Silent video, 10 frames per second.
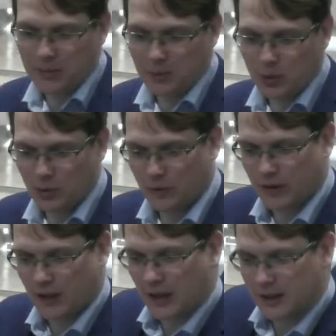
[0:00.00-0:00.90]
move
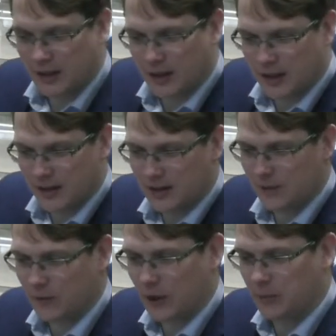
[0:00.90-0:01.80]
that the
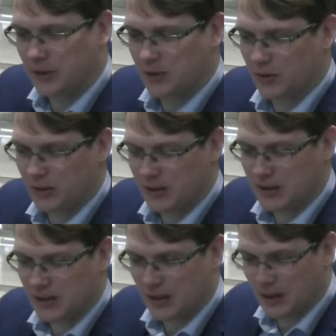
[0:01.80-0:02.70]
Environment
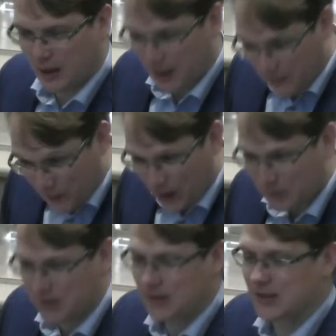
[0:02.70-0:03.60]

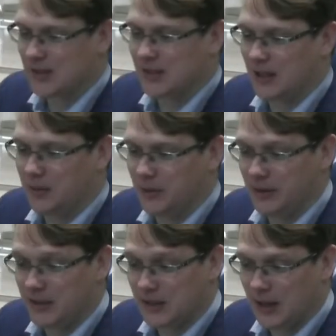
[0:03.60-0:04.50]
and
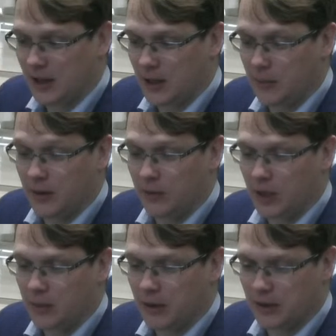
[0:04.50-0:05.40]
Sustainability Standing Committee
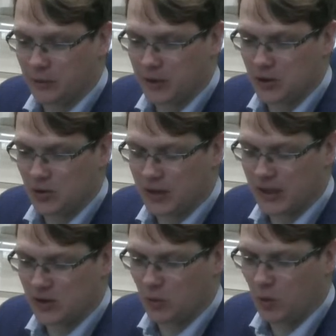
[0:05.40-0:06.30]
recommend that Regional
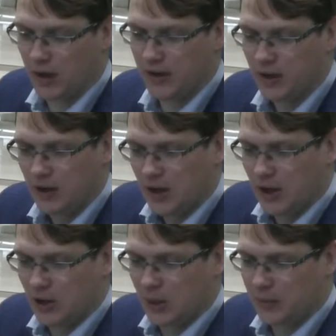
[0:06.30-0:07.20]
Council 1
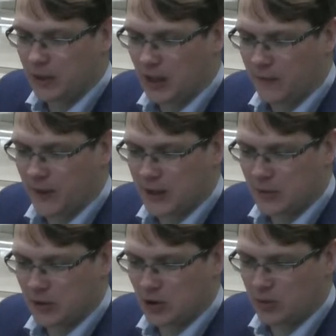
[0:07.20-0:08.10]
adopt the Halifax
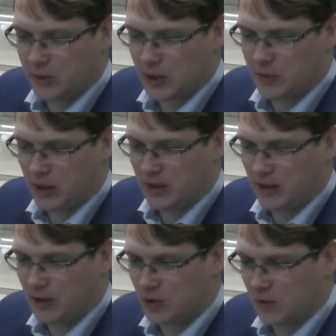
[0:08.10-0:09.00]
Regional Municipality
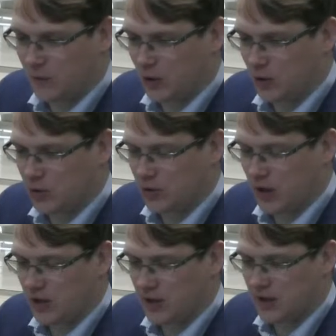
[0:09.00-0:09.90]
Electric Vehicle
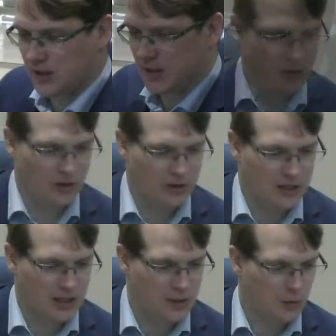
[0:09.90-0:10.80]
Strategy as set out in
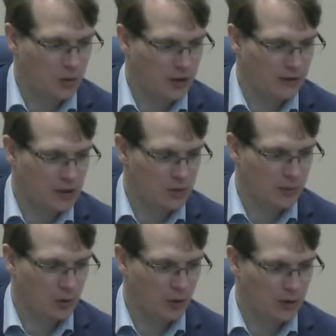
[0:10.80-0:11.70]
Attachment 1 of this
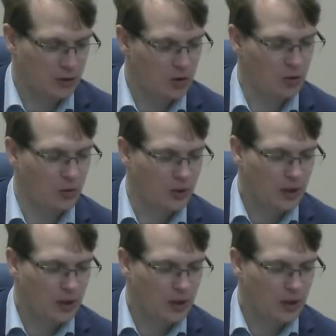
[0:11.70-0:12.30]
report. 2,